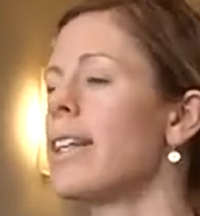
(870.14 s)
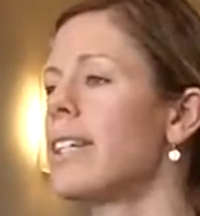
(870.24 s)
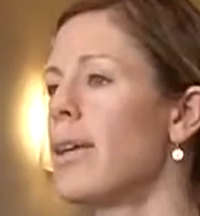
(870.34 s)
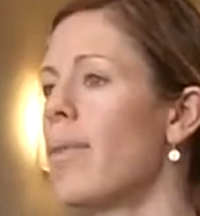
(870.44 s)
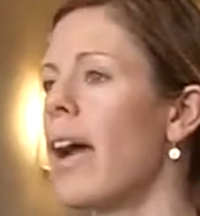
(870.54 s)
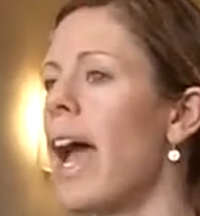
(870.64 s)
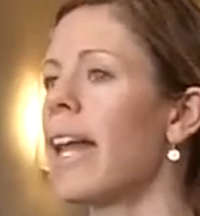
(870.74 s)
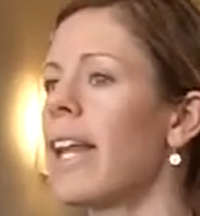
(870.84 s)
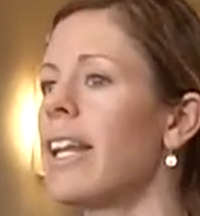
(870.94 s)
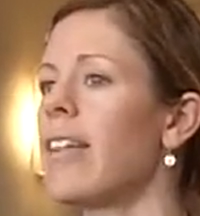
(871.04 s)
edema
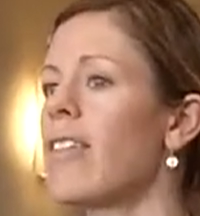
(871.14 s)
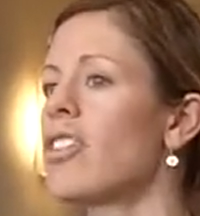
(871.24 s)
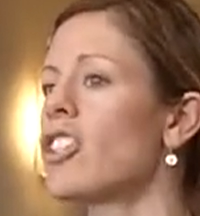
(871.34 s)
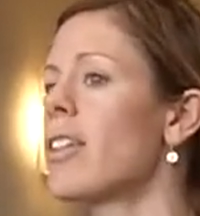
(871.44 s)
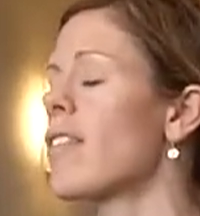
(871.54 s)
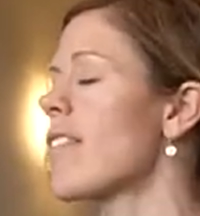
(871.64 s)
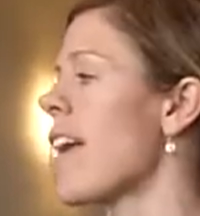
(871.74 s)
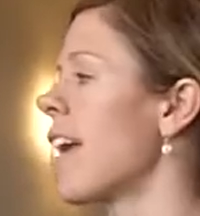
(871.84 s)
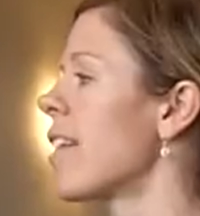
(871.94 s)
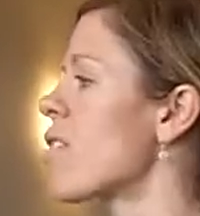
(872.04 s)
at any incision
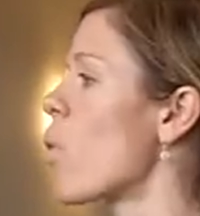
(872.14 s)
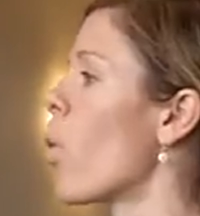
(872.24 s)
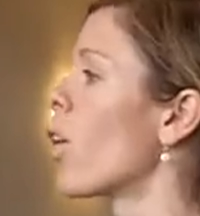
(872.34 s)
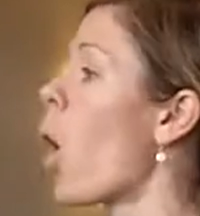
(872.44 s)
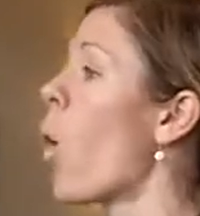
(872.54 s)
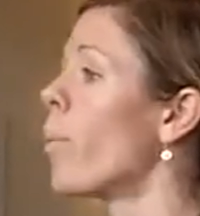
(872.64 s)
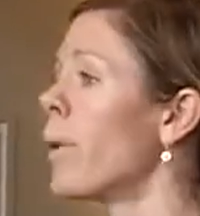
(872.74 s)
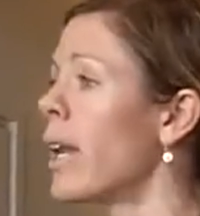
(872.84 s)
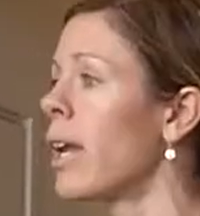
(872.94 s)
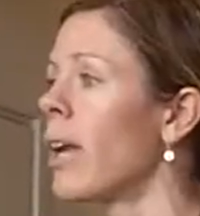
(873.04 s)
sites or
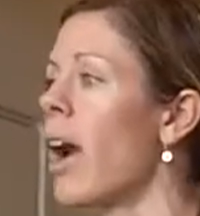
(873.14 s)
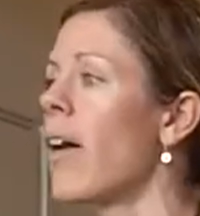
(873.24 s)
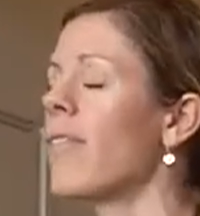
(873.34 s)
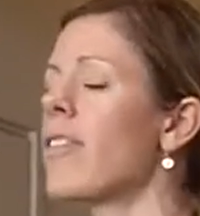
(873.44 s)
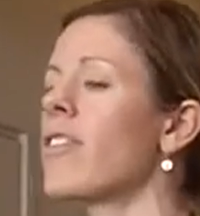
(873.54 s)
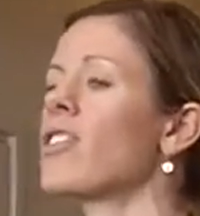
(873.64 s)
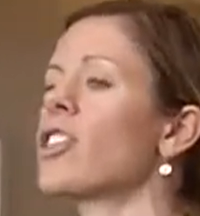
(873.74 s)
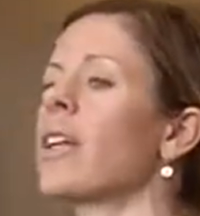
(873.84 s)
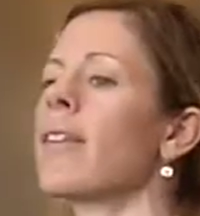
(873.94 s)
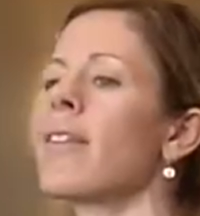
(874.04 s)
opening of
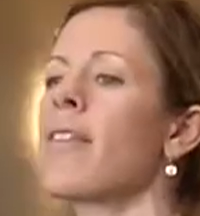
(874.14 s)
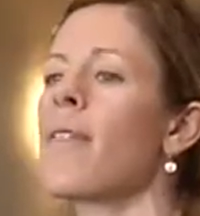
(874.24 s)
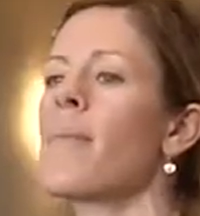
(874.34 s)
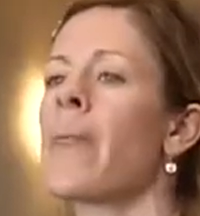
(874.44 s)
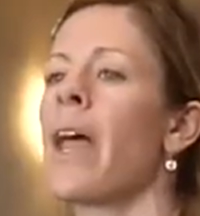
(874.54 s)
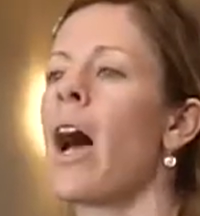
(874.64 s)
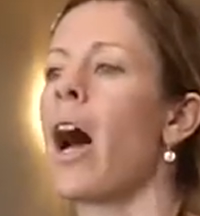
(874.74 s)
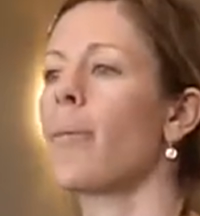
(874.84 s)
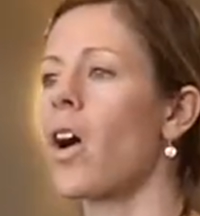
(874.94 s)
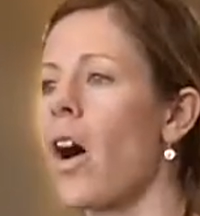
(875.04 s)
incisions,
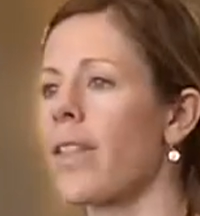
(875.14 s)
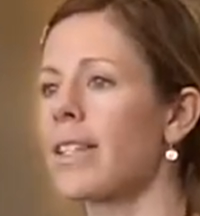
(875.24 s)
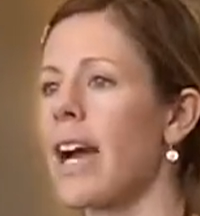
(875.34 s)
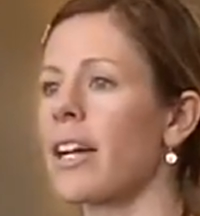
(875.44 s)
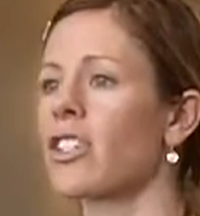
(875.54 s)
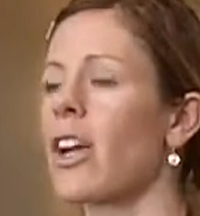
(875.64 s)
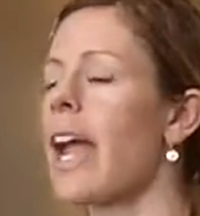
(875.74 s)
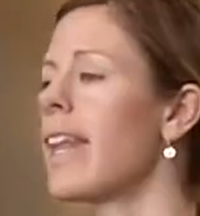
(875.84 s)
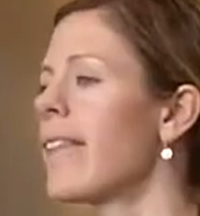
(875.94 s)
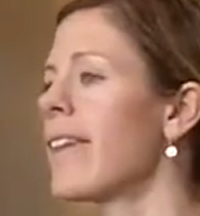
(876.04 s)
call the doctor.
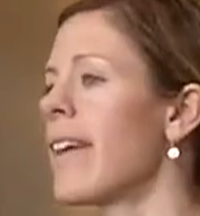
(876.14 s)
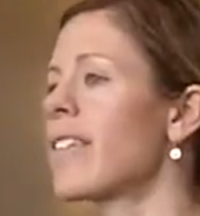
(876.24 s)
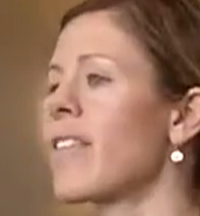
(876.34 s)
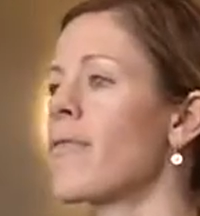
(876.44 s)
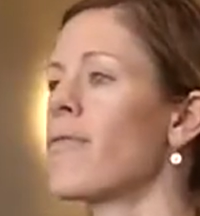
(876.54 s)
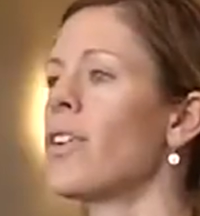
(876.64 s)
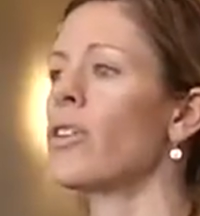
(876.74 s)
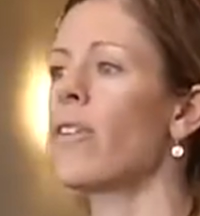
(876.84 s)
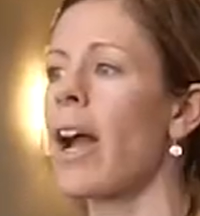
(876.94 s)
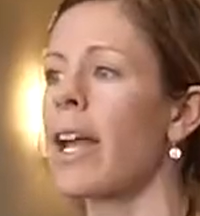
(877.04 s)
Anything that doesn't
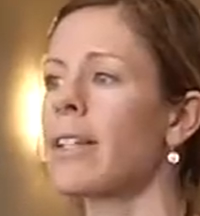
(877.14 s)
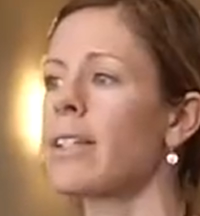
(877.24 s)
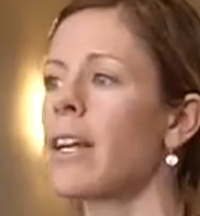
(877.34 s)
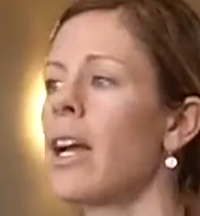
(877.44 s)
feel right,